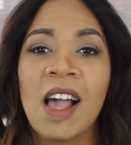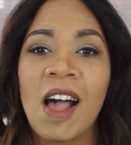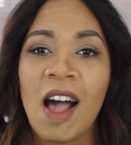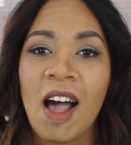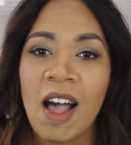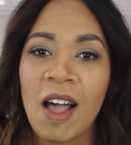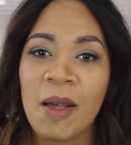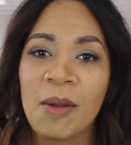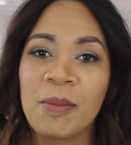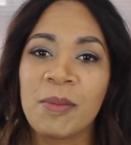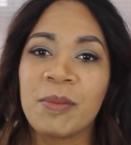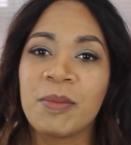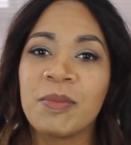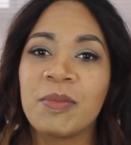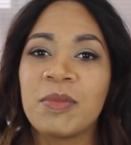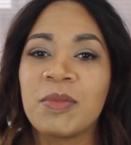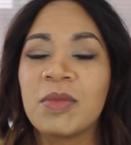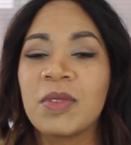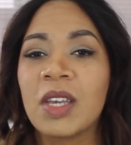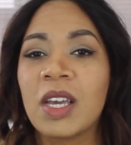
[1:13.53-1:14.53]

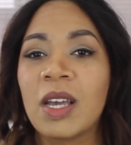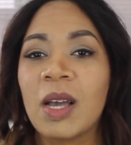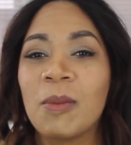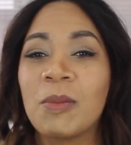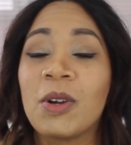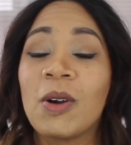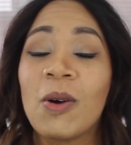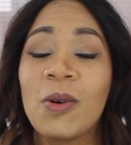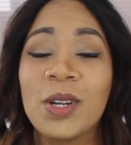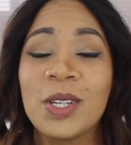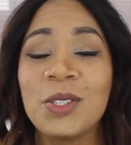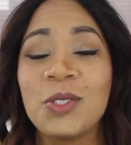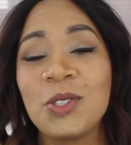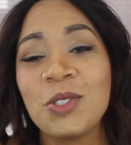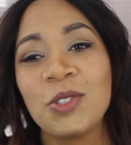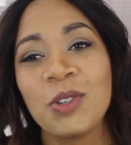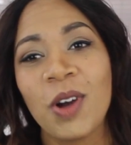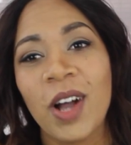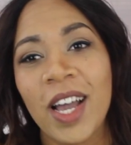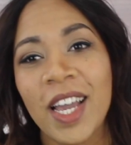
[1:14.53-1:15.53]
I'm going to
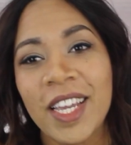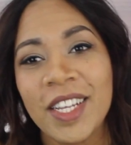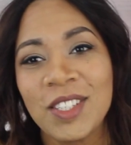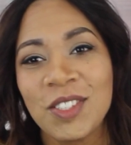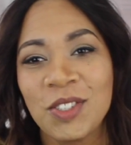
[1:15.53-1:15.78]
try